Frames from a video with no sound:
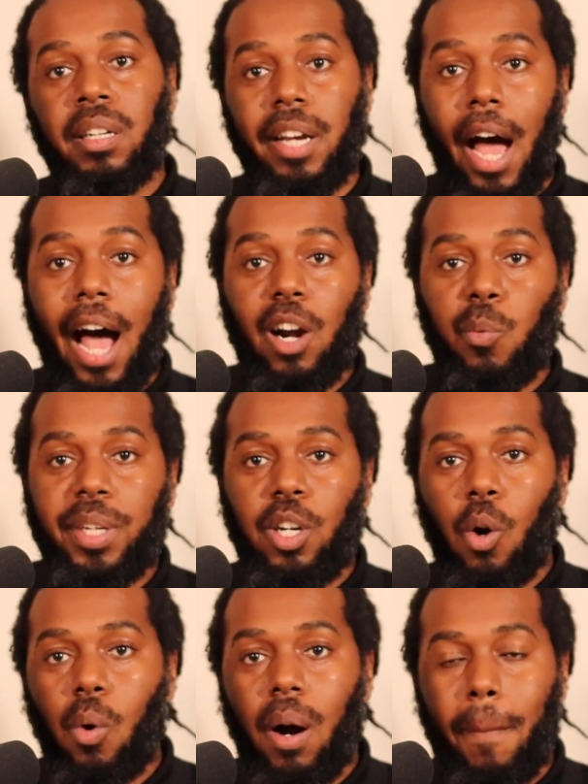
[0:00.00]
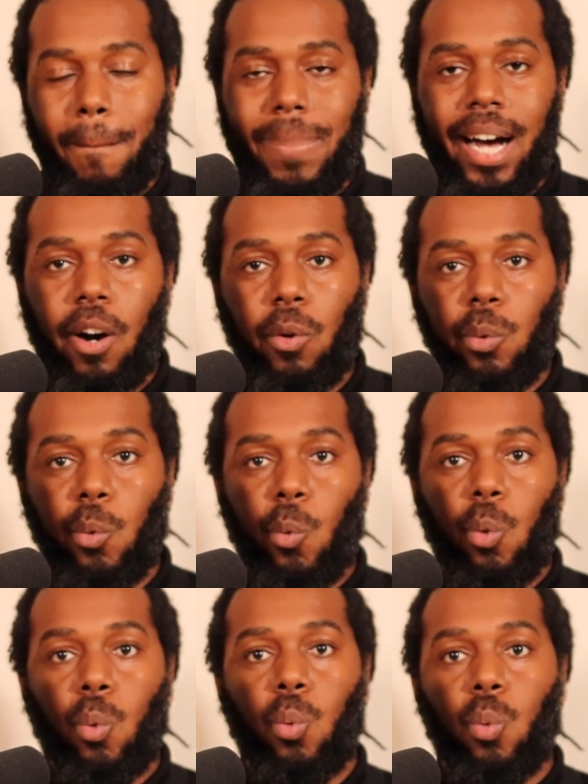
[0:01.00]
Now, how do we go about
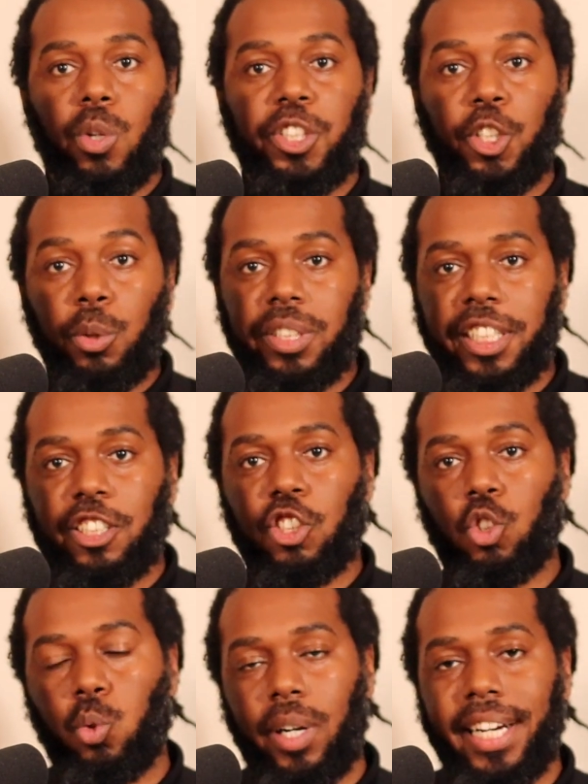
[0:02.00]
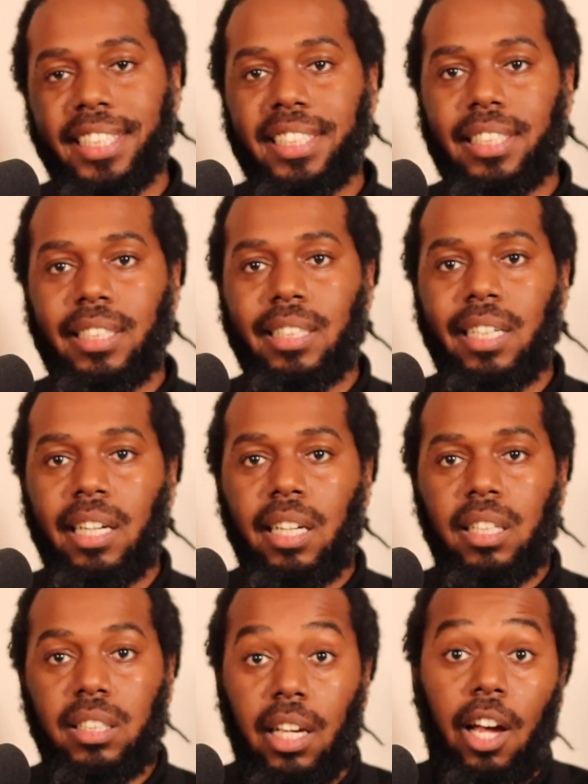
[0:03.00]
using stress
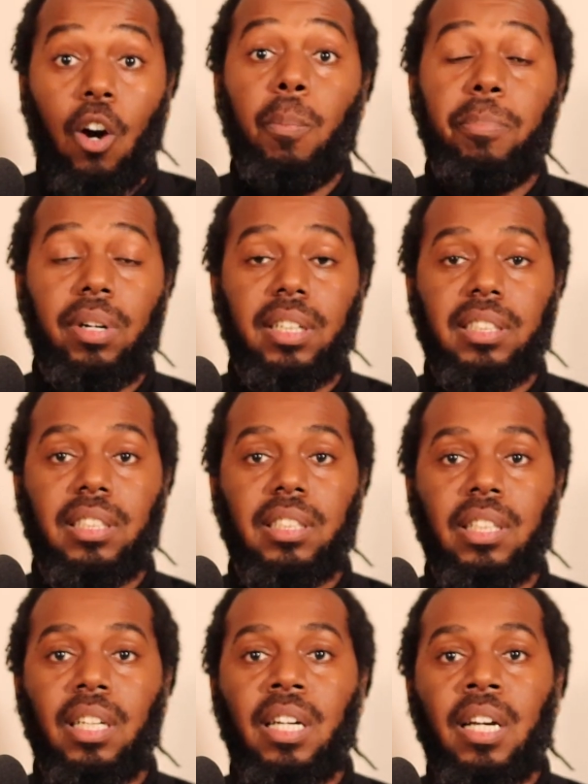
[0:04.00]
to help us?